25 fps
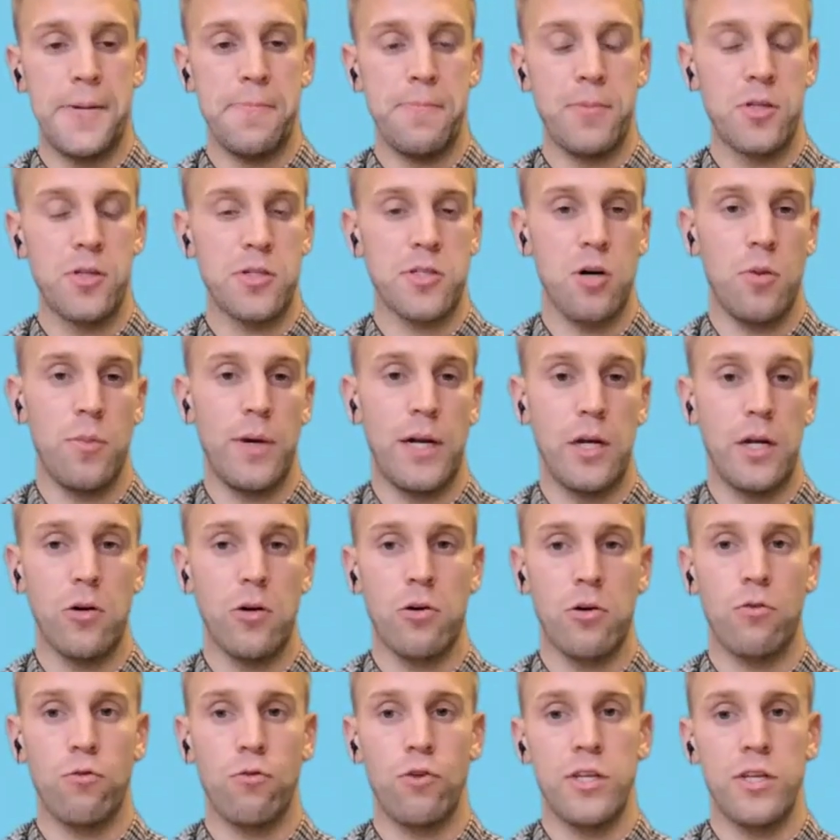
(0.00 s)
There's so many
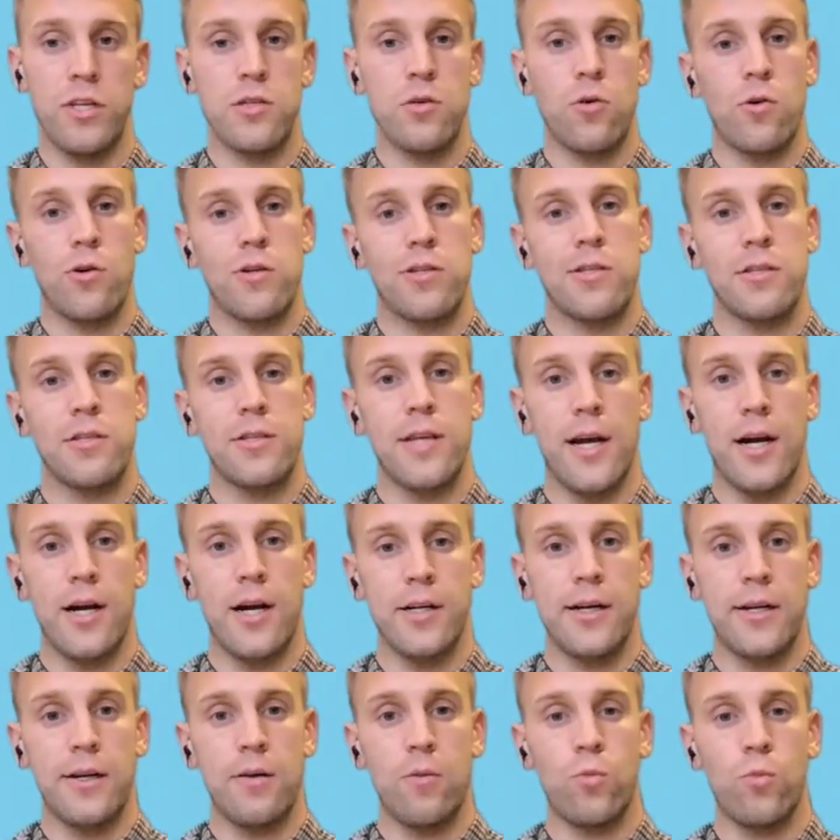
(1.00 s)
other resources there
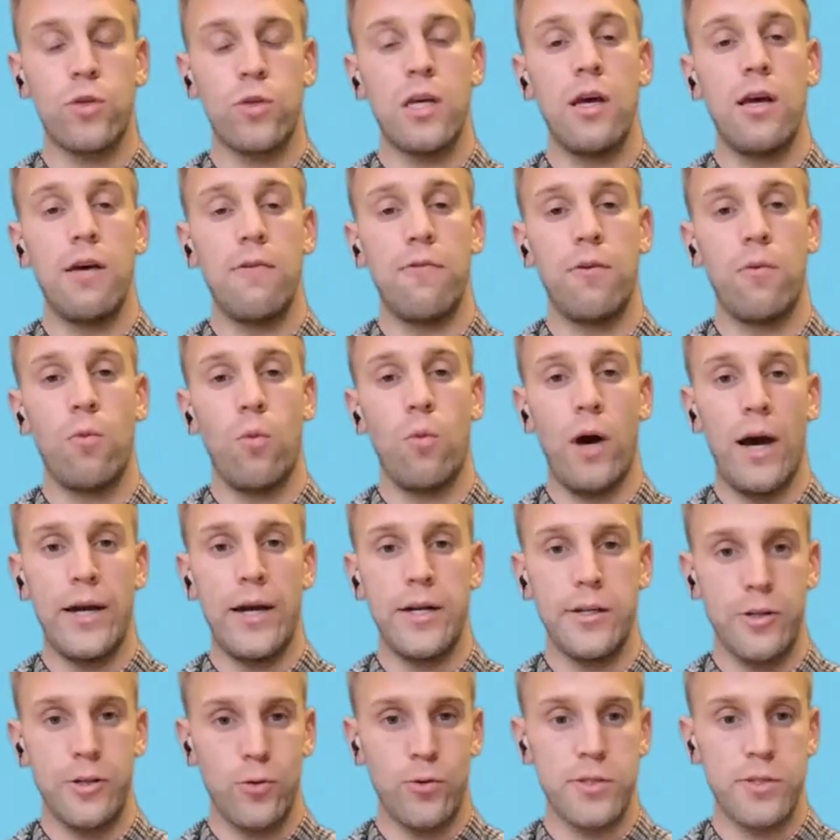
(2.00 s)
that if and when
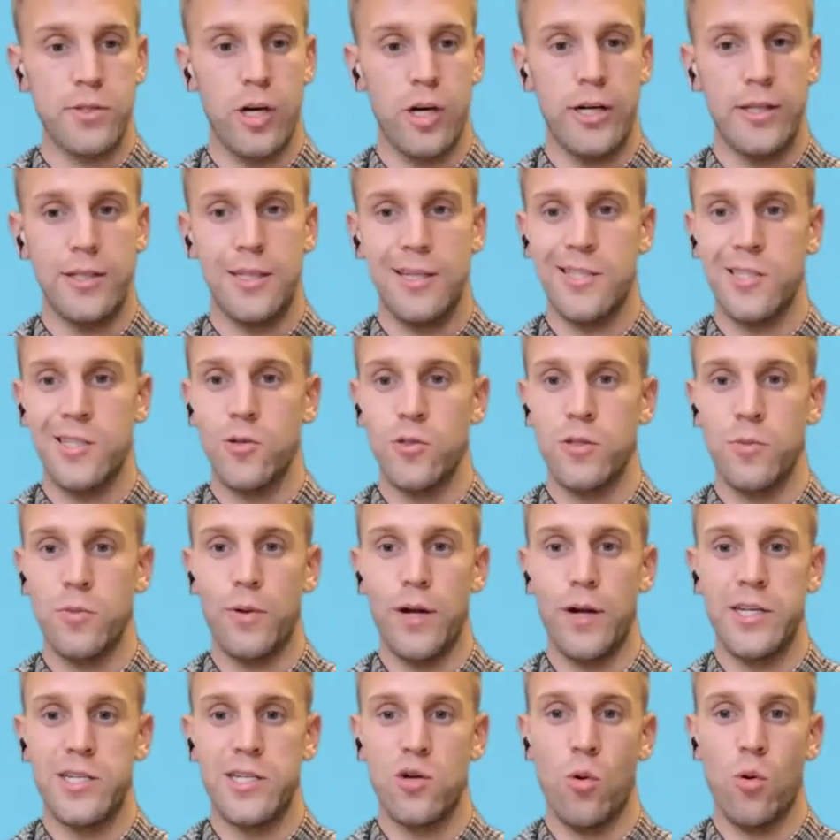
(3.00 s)
you do decide DCU is a
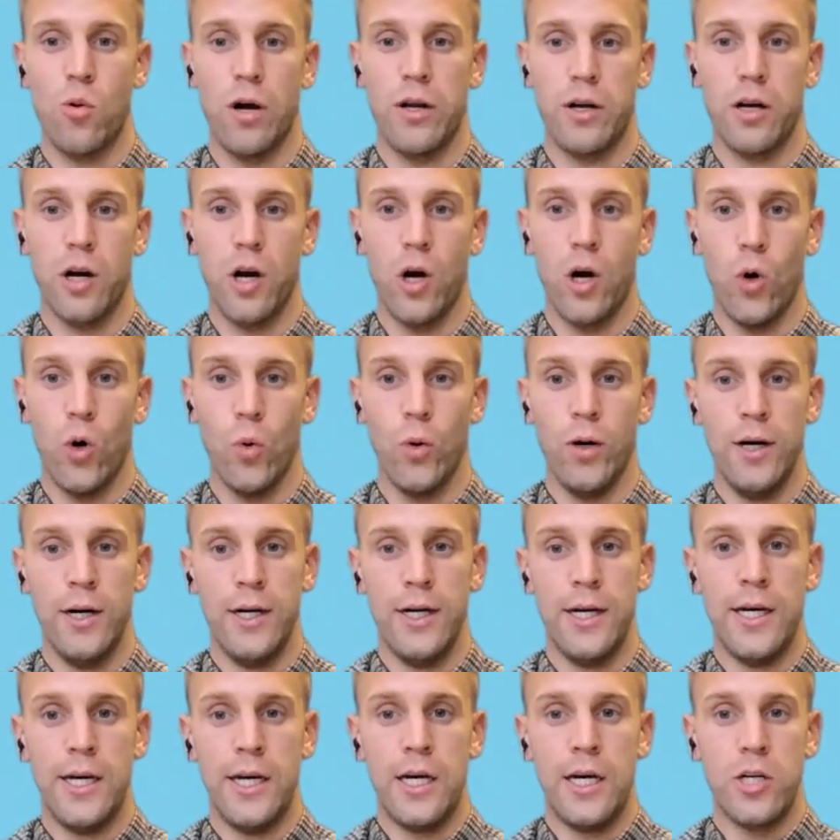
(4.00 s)
place you want to go,
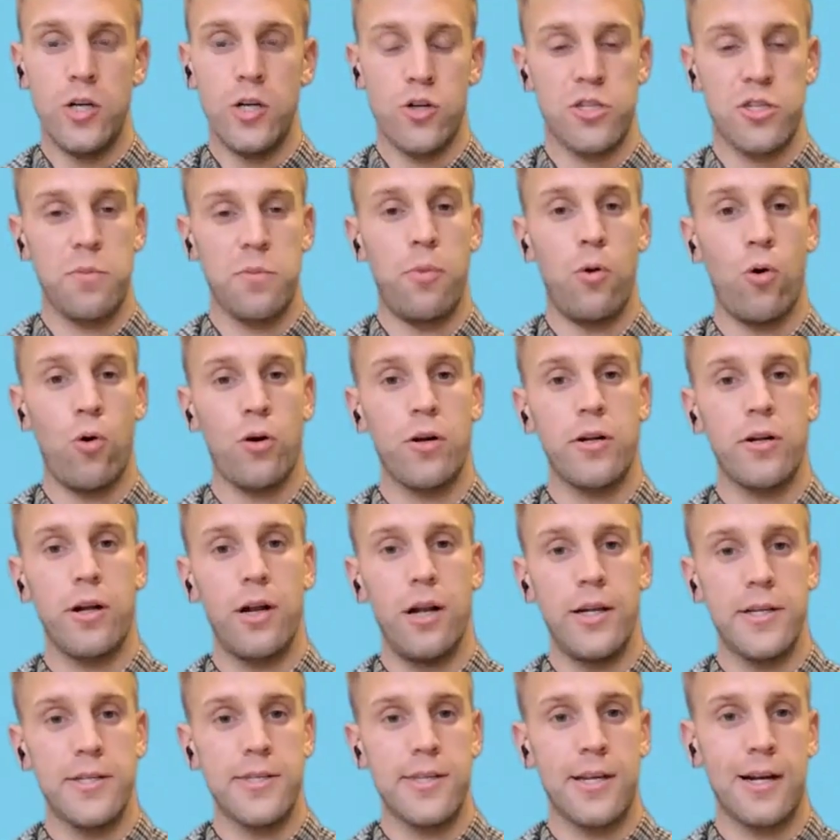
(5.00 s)
you're supported
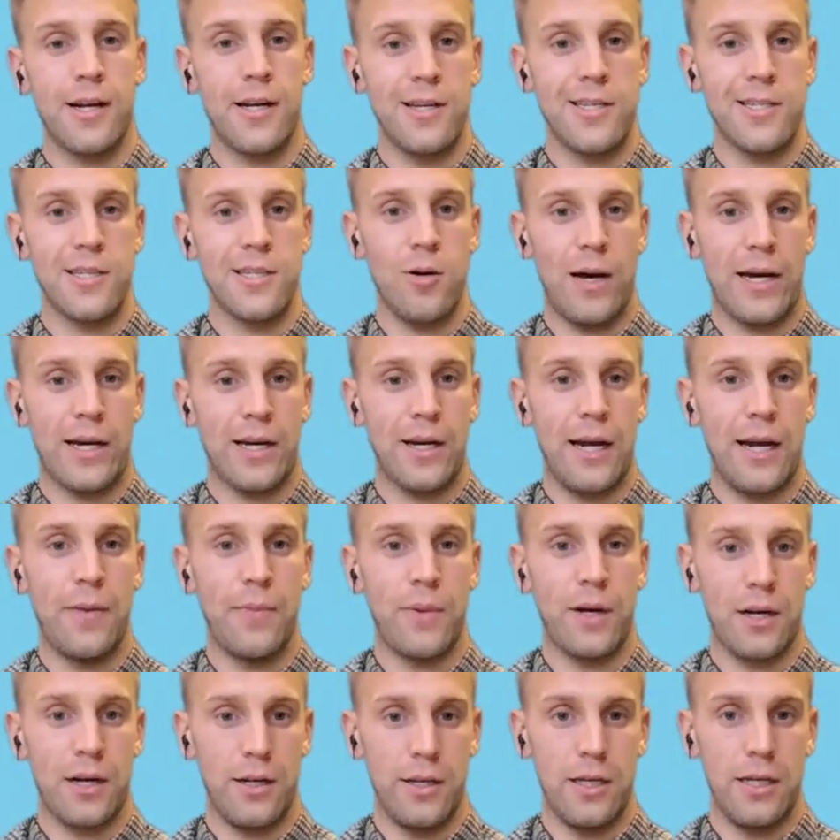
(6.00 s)
holistically, so
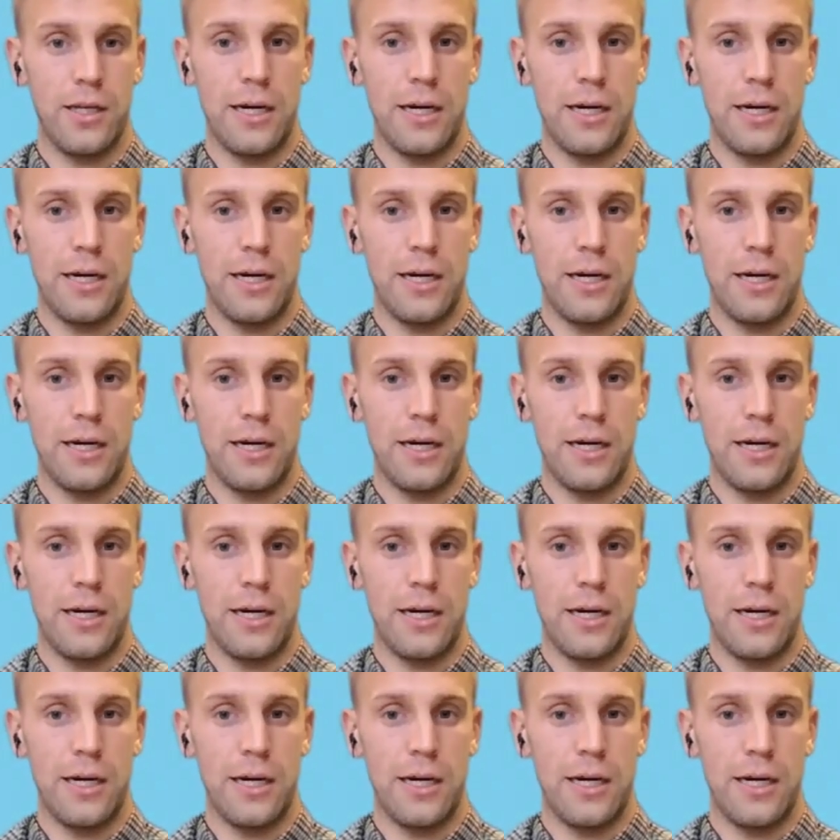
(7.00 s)
academically.